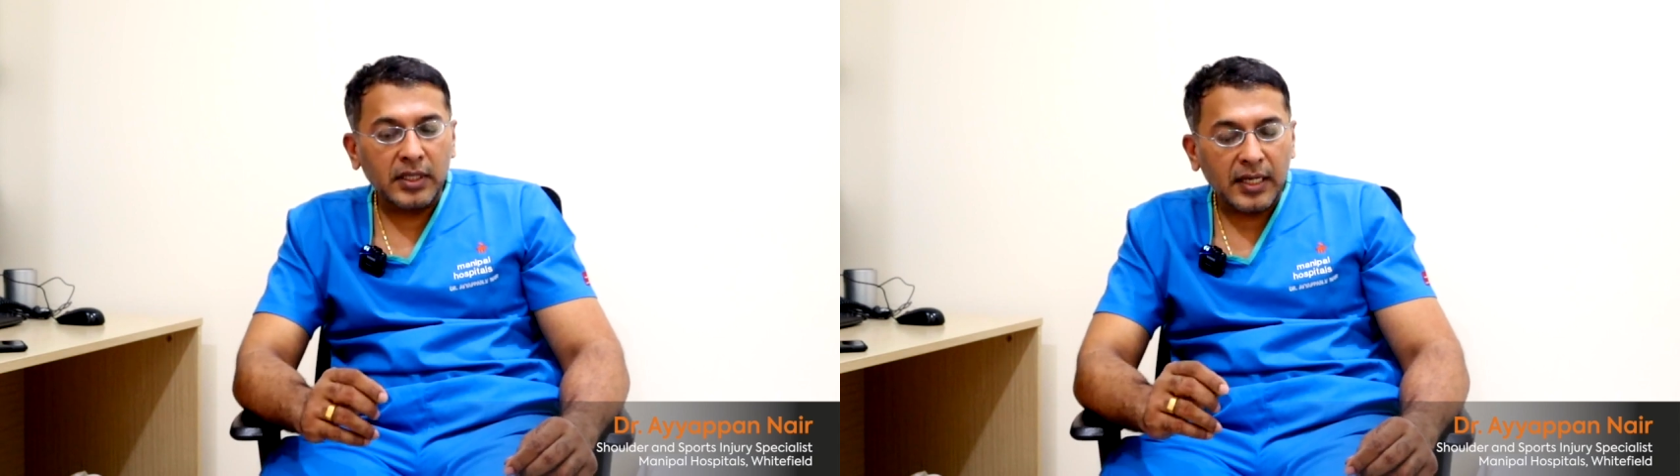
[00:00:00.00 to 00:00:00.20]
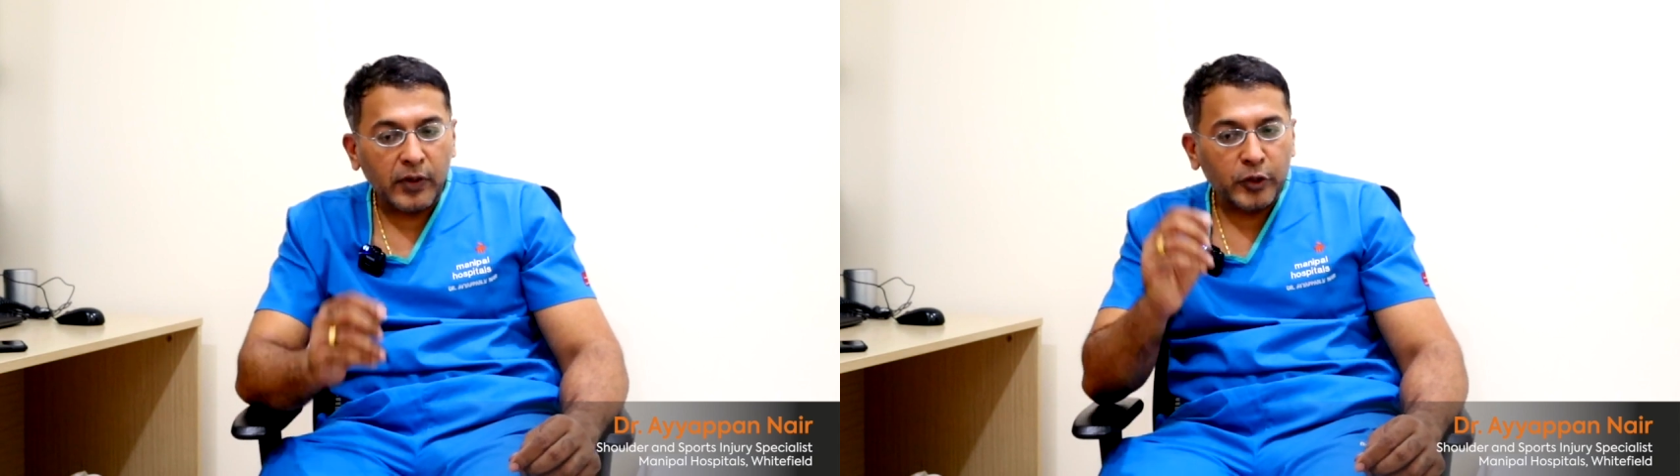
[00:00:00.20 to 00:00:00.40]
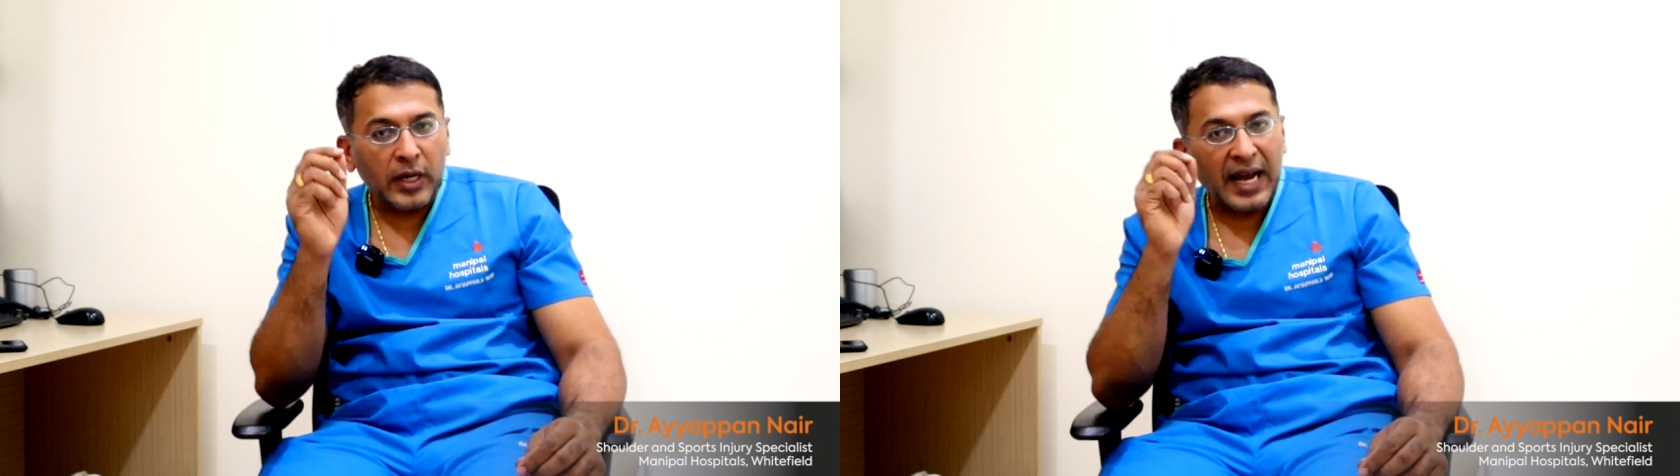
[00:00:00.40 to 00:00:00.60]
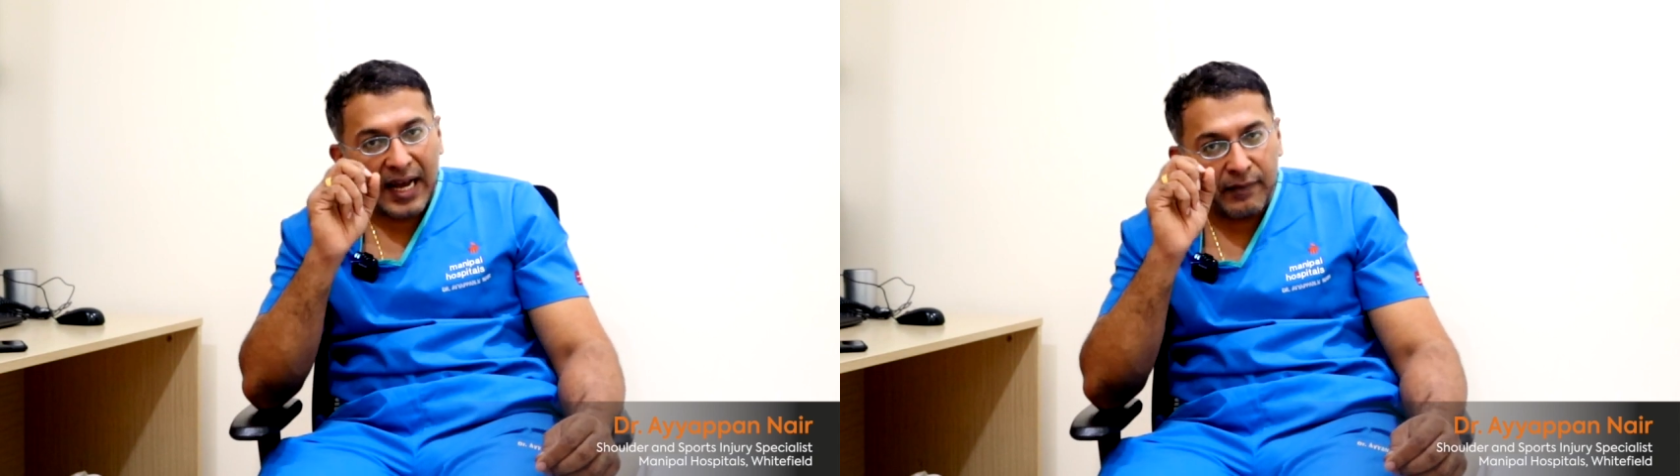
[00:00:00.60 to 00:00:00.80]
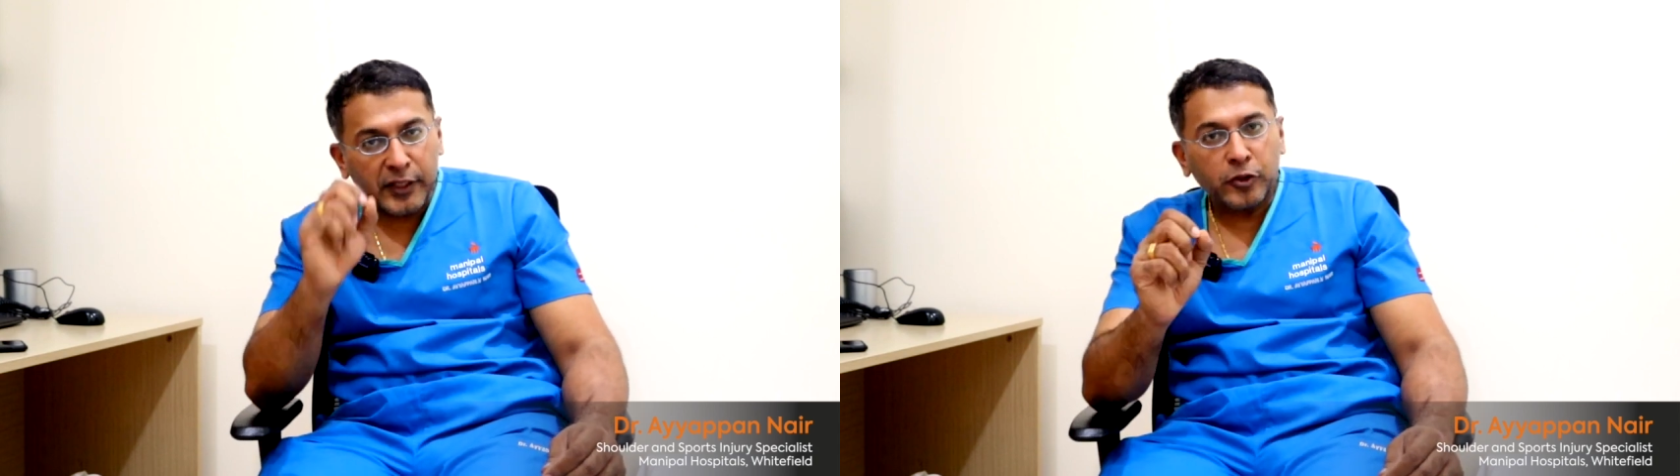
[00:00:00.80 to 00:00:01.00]
once you
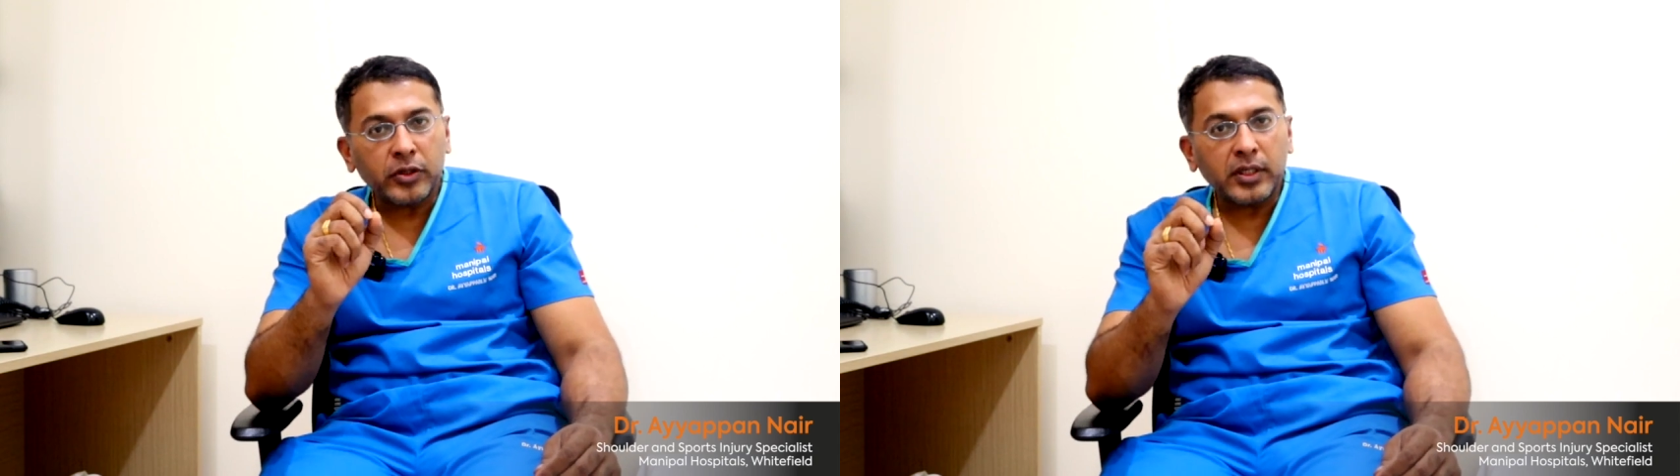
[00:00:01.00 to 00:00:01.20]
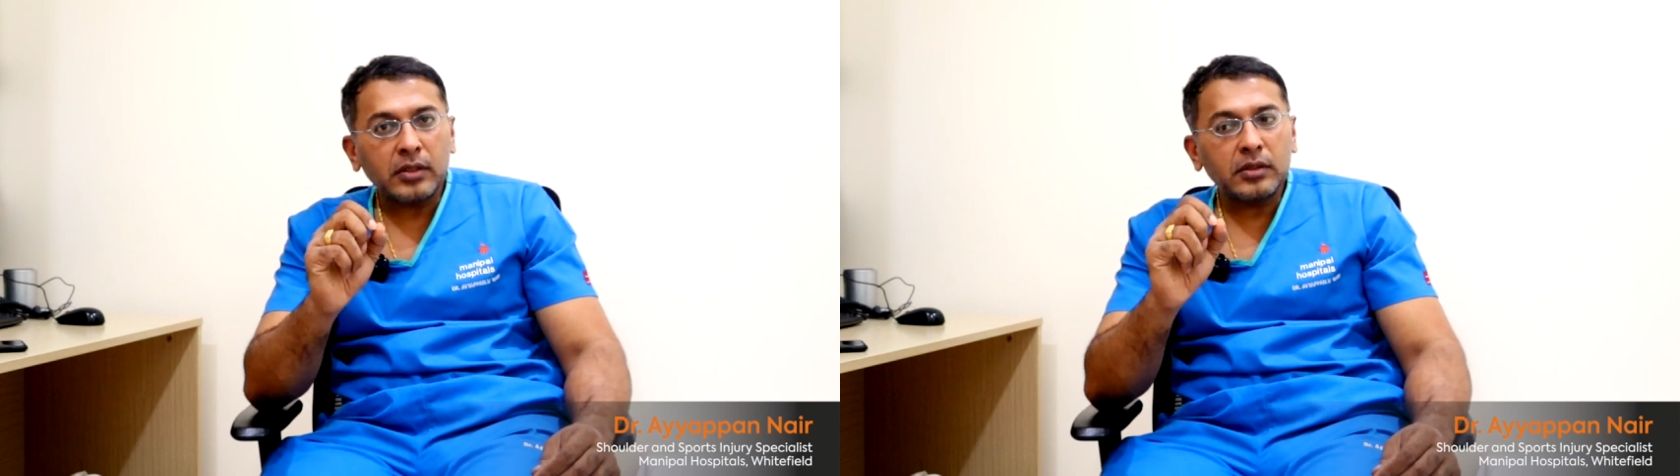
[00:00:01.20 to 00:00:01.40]
have an injury,